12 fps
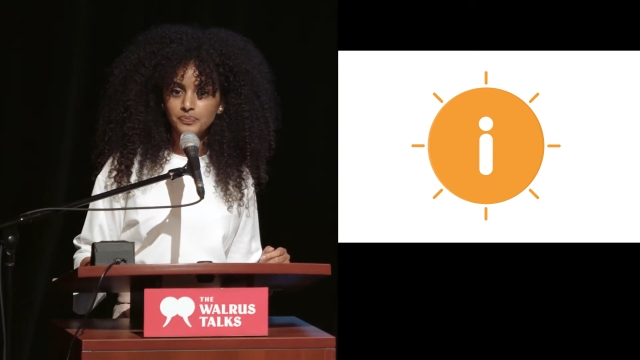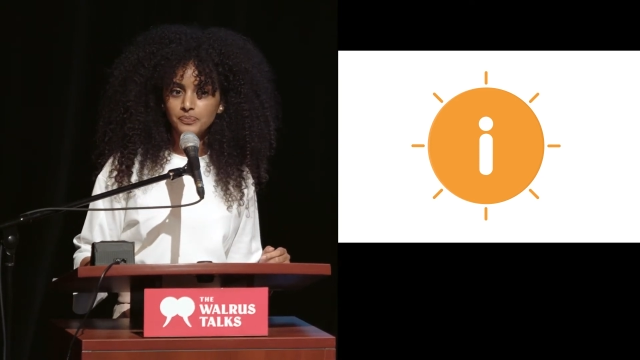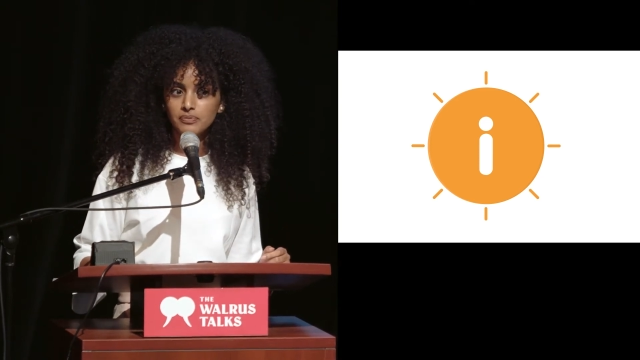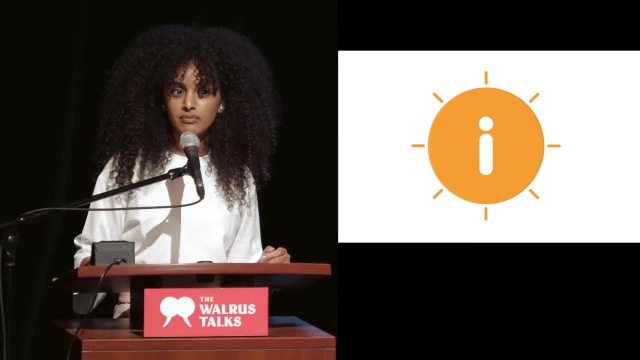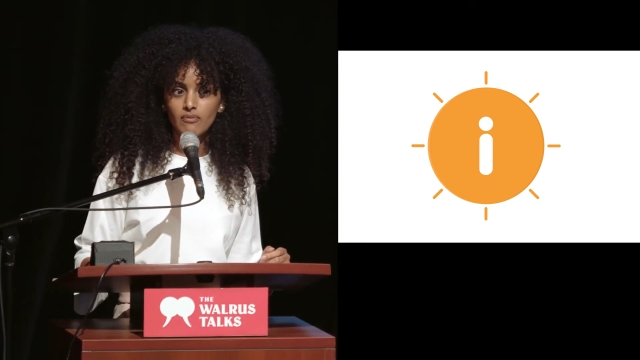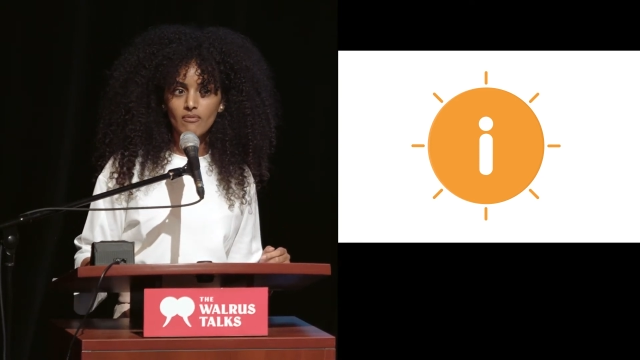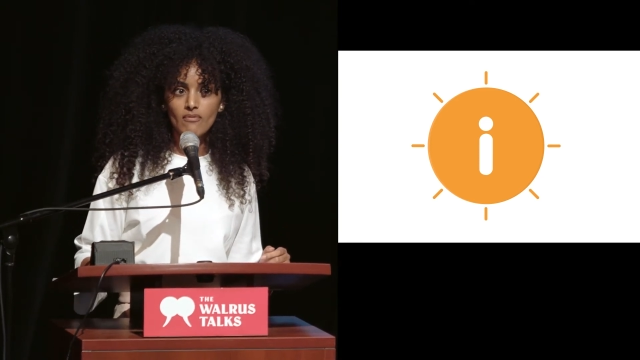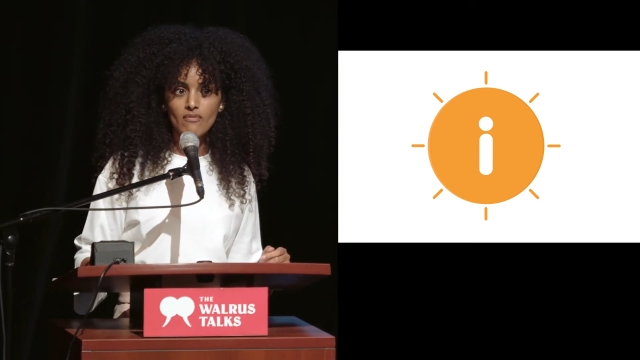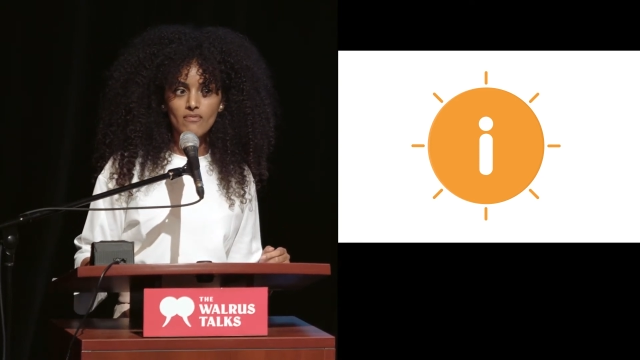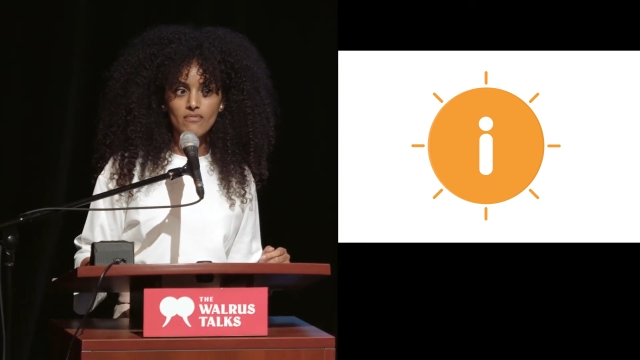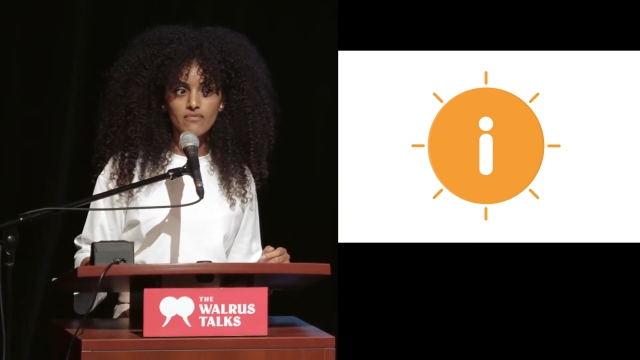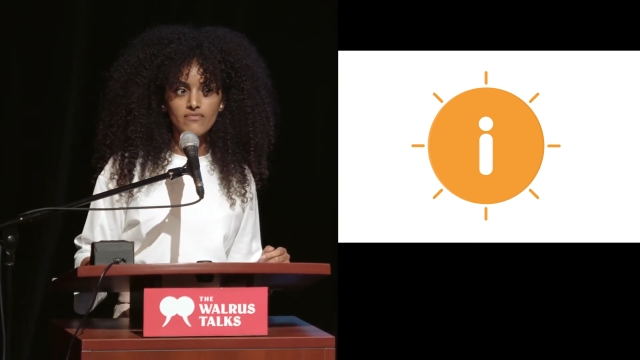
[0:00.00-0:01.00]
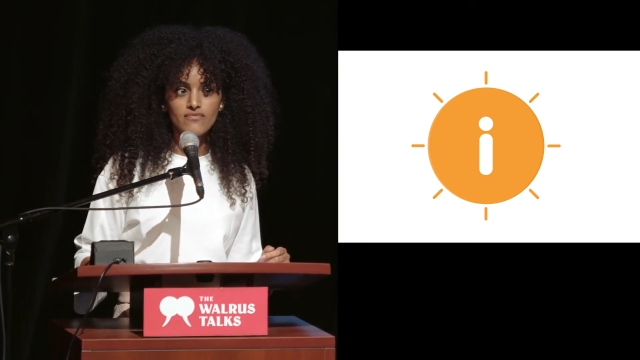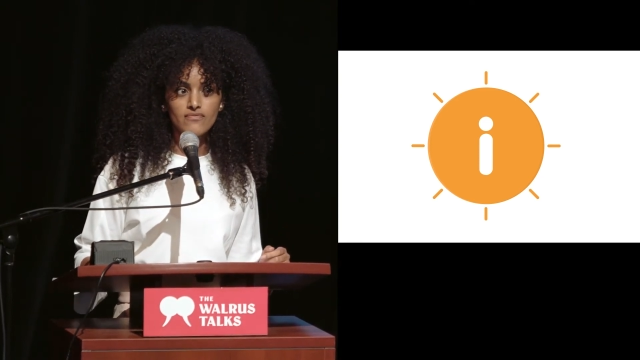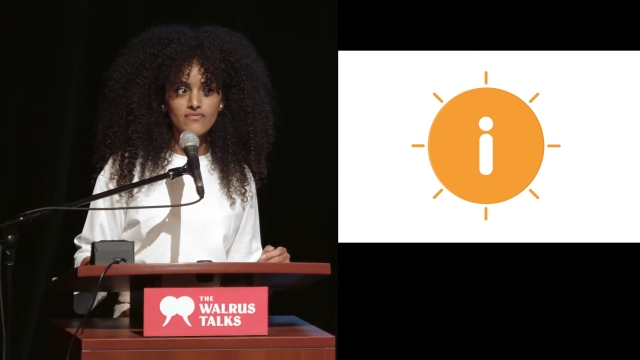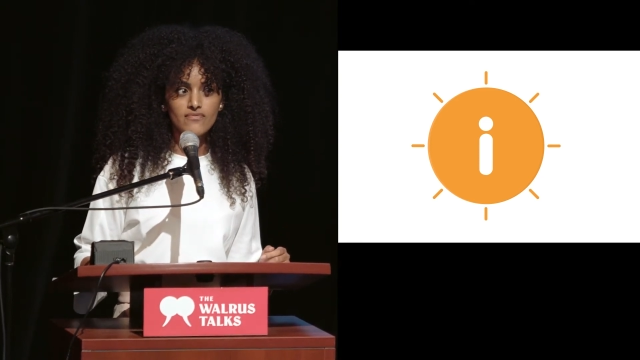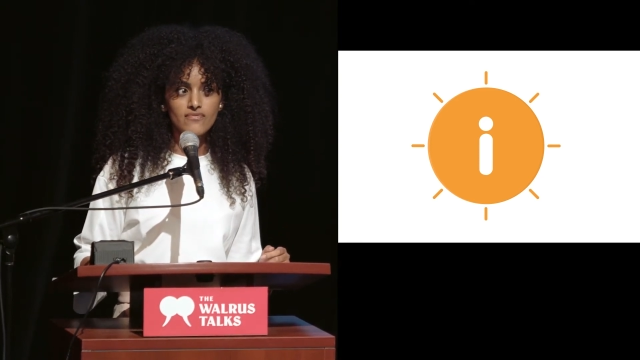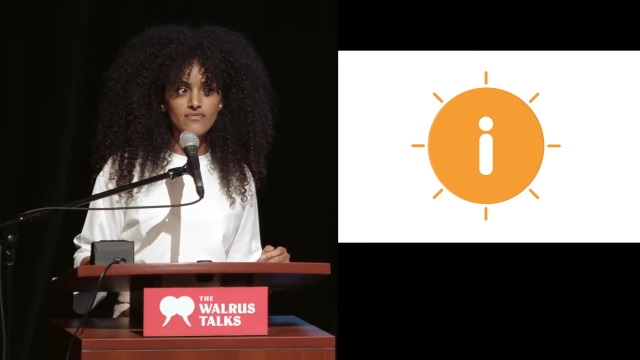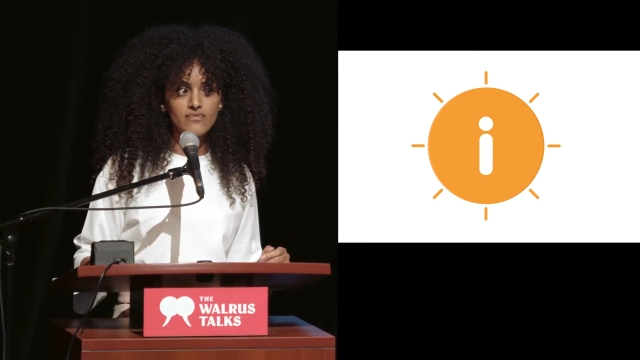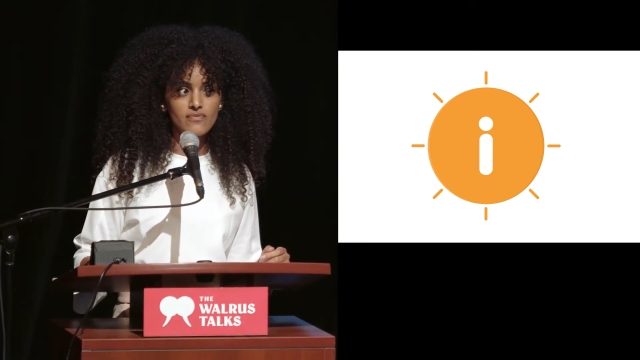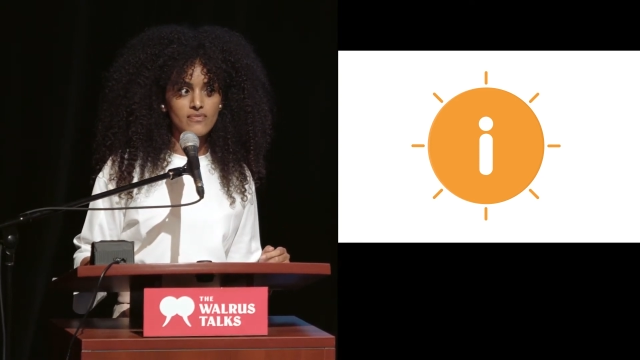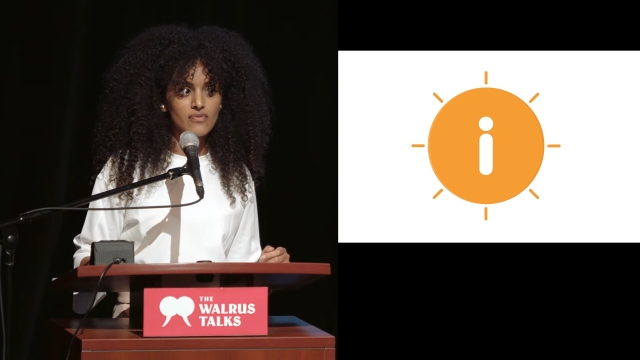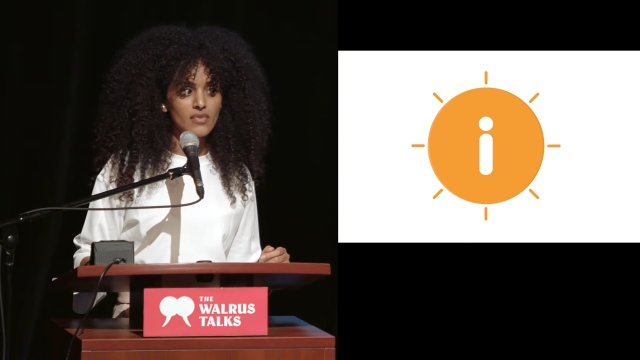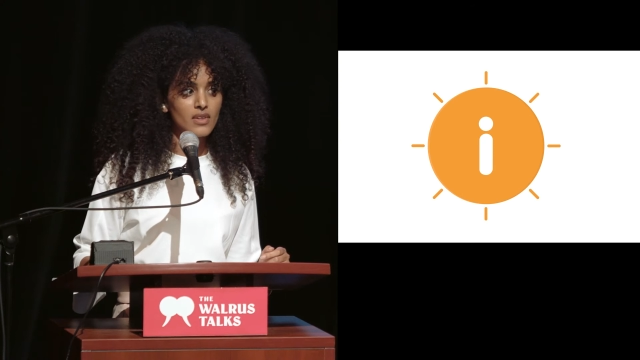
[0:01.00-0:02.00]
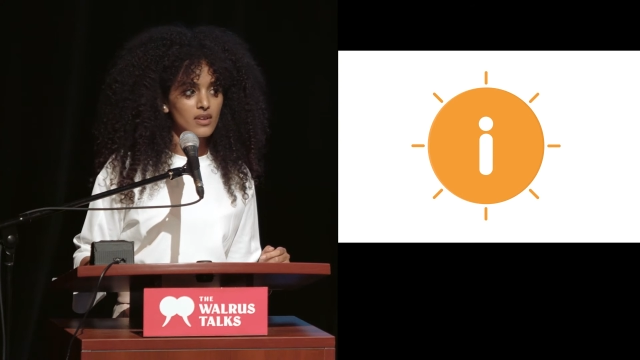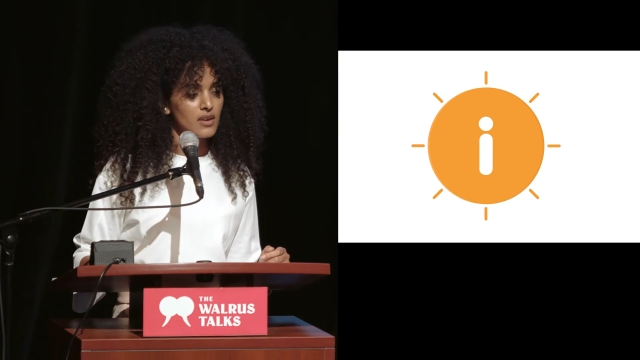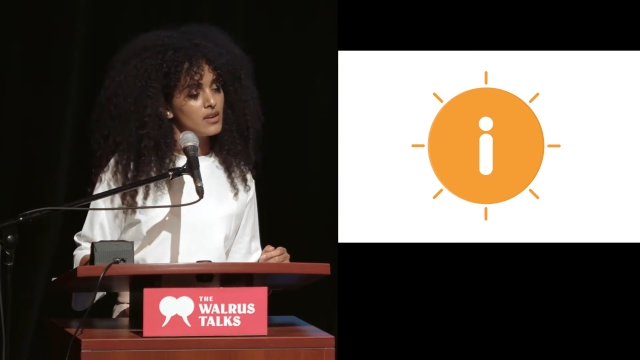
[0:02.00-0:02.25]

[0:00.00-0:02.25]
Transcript: Nobody speaks.